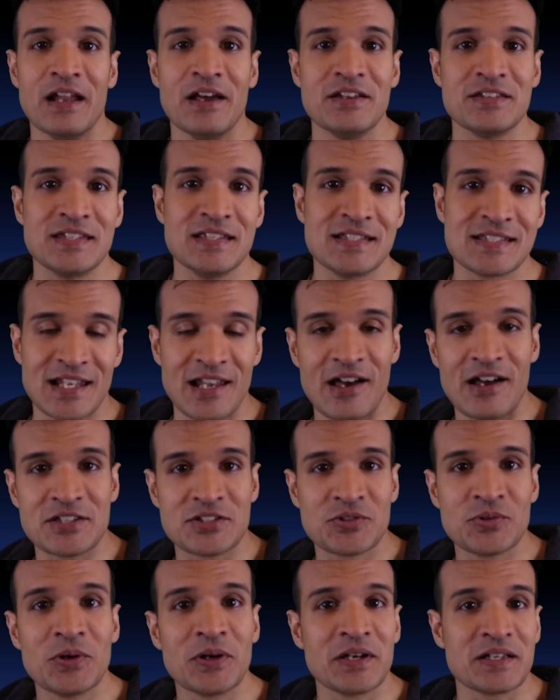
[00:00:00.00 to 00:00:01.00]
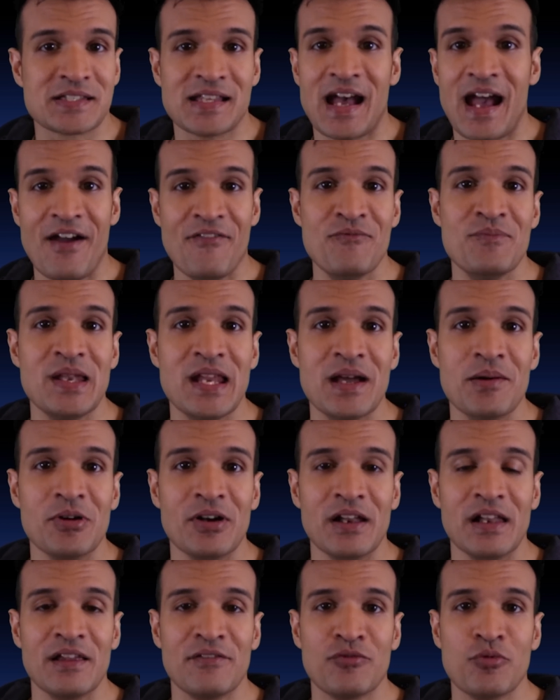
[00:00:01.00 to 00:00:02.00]
since last August. I haven't been able
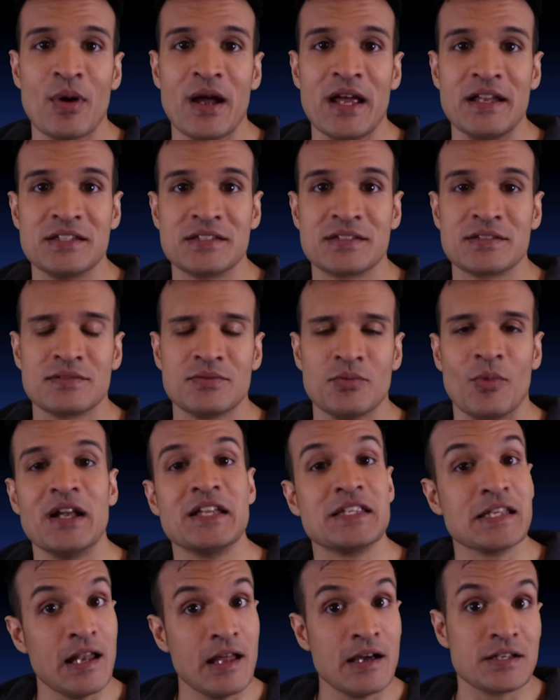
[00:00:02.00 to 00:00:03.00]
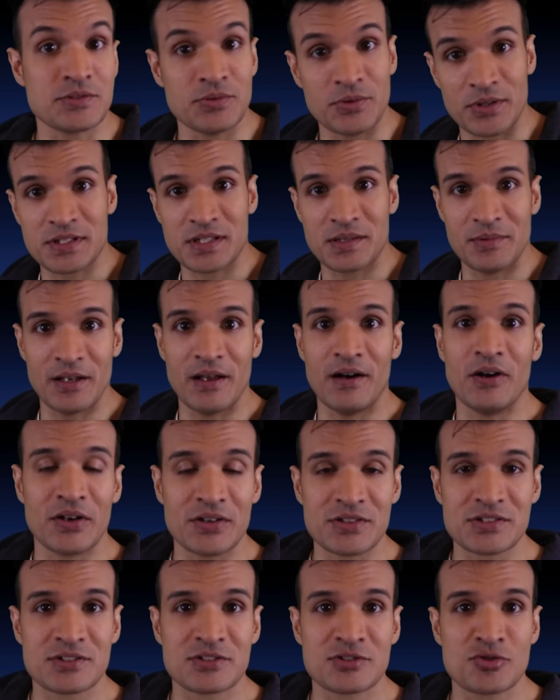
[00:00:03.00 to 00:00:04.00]
to lift weights. When I say last August, I mean
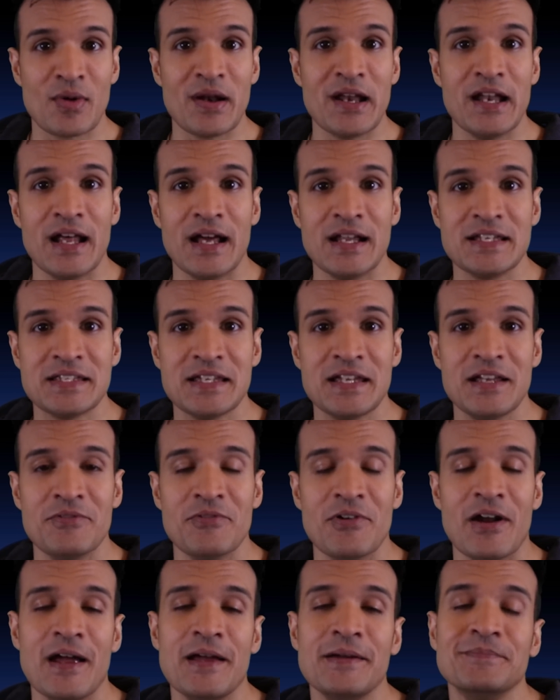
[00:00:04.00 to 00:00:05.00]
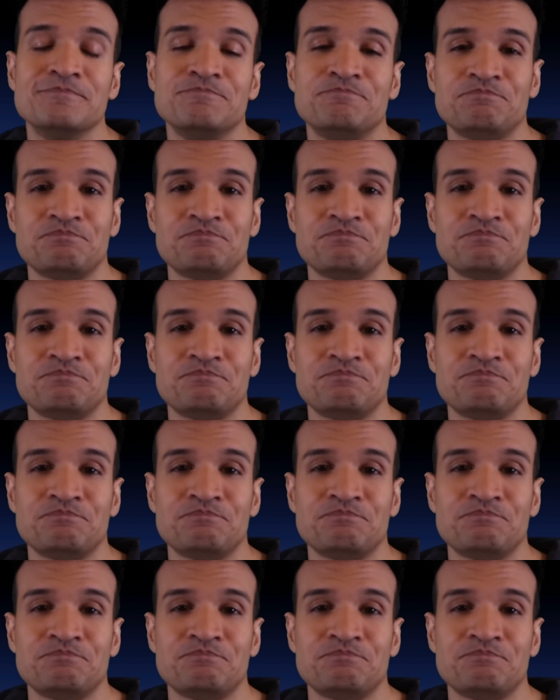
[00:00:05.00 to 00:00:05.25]
August 2019, right?